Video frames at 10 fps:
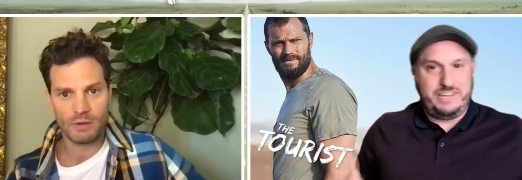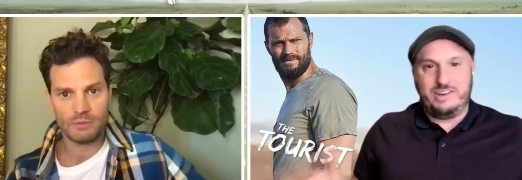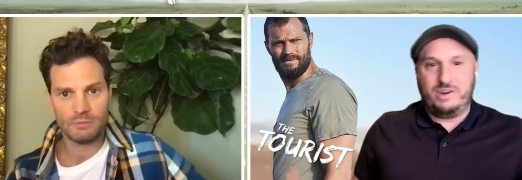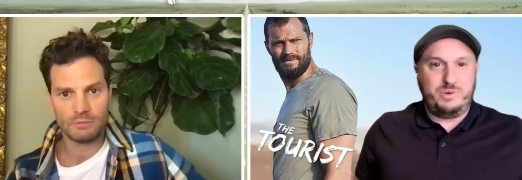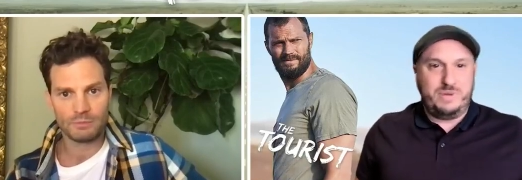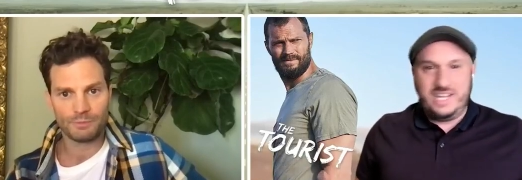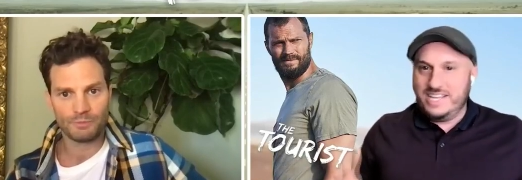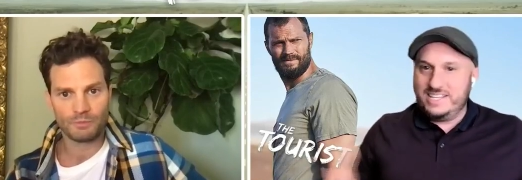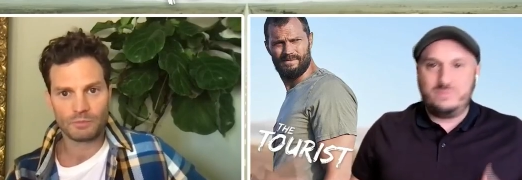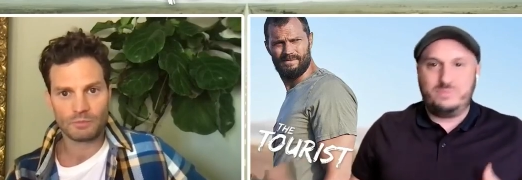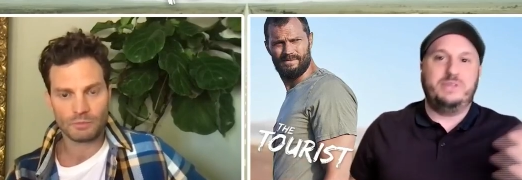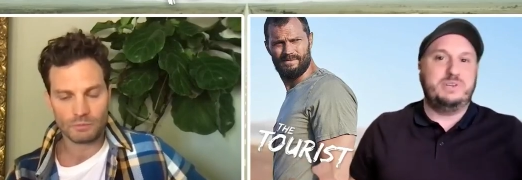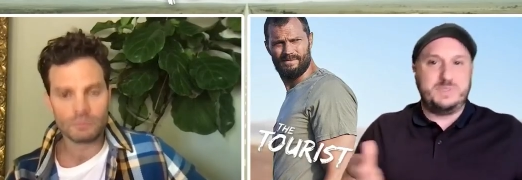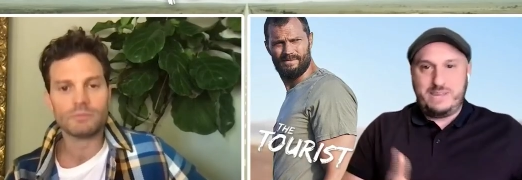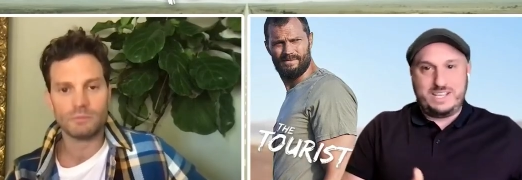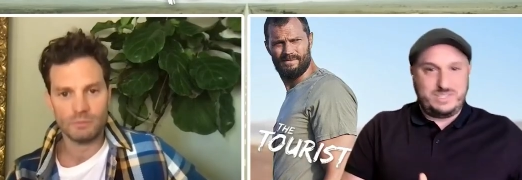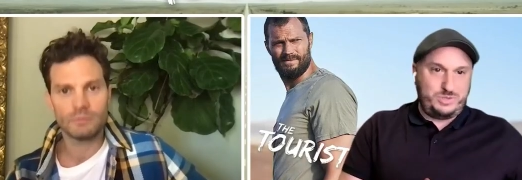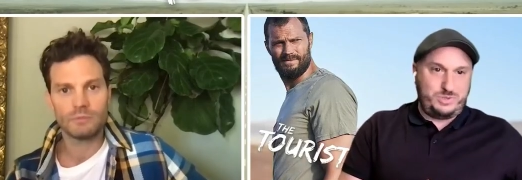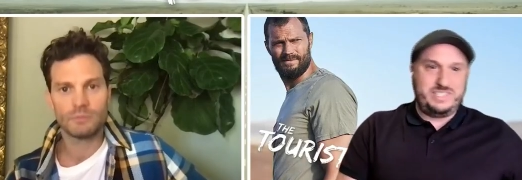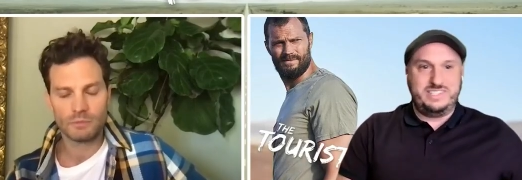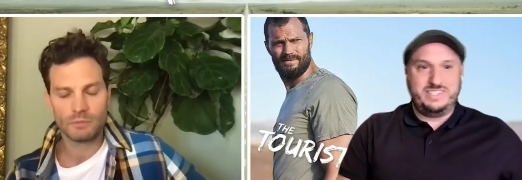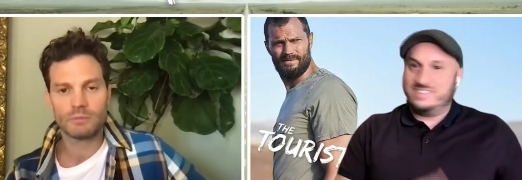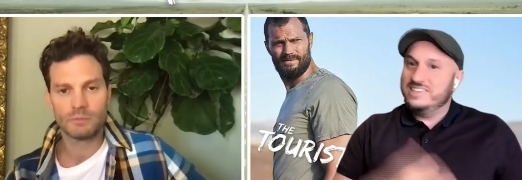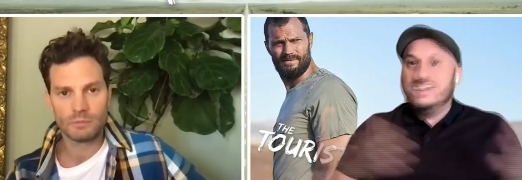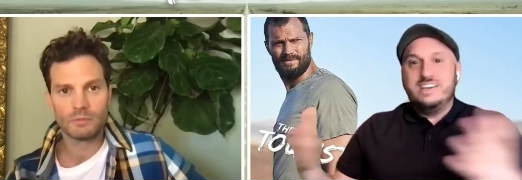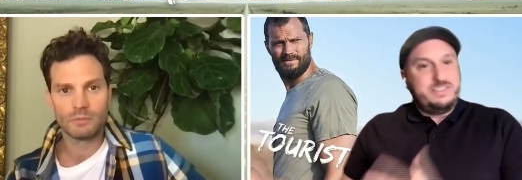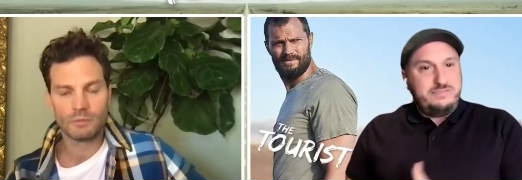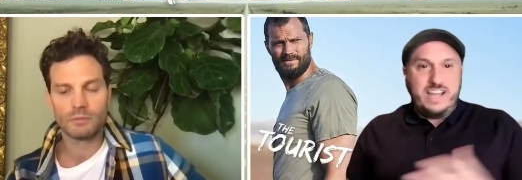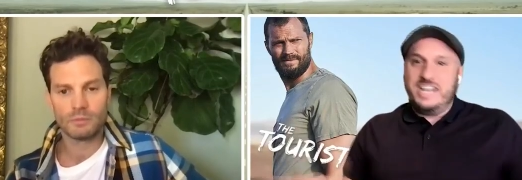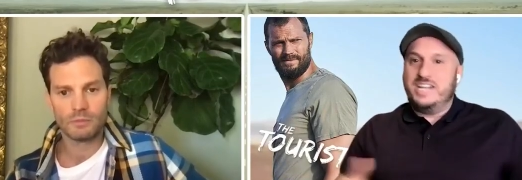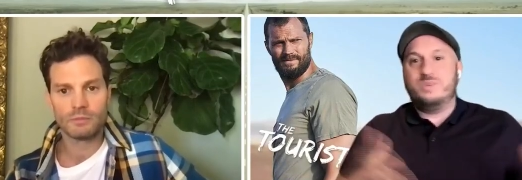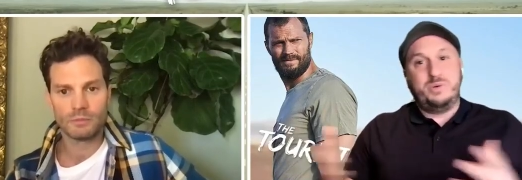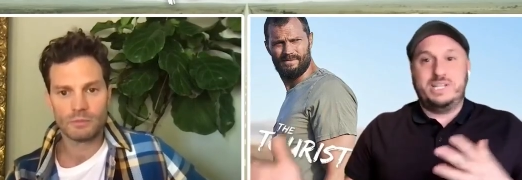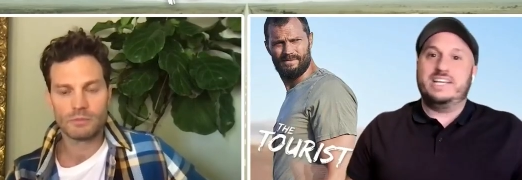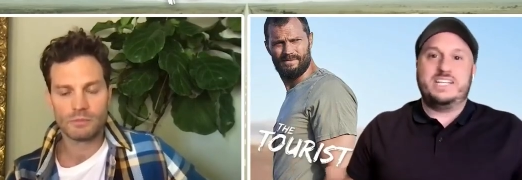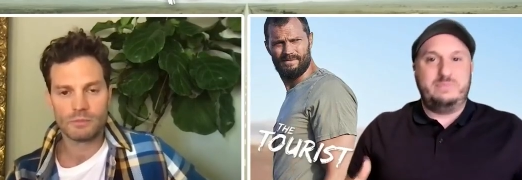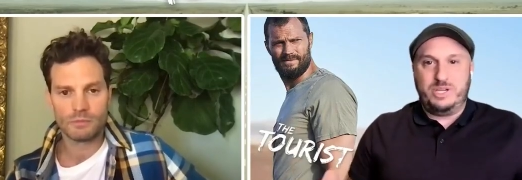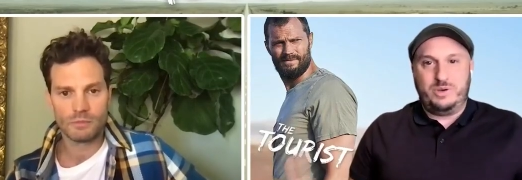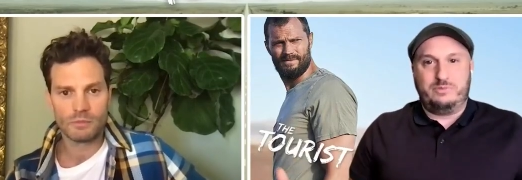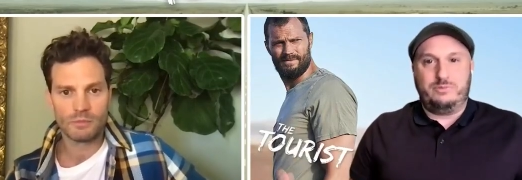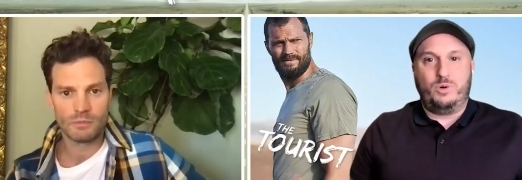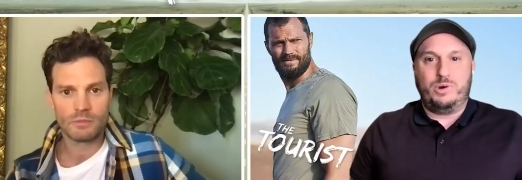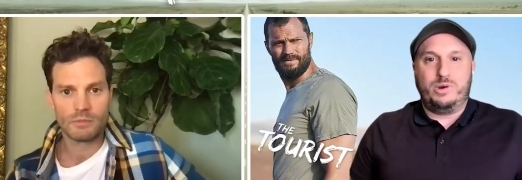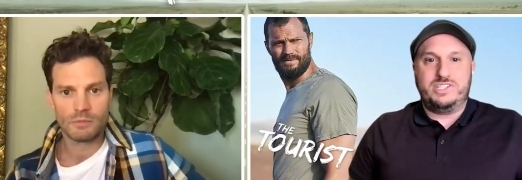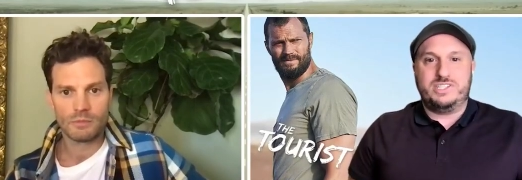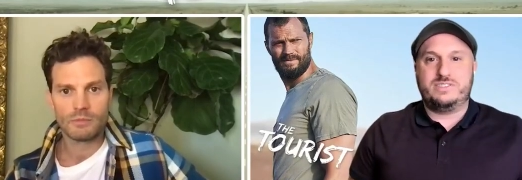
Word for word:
Speaker 1: to figure out who he is, whether his past choices define him, who he'd like to be going forward.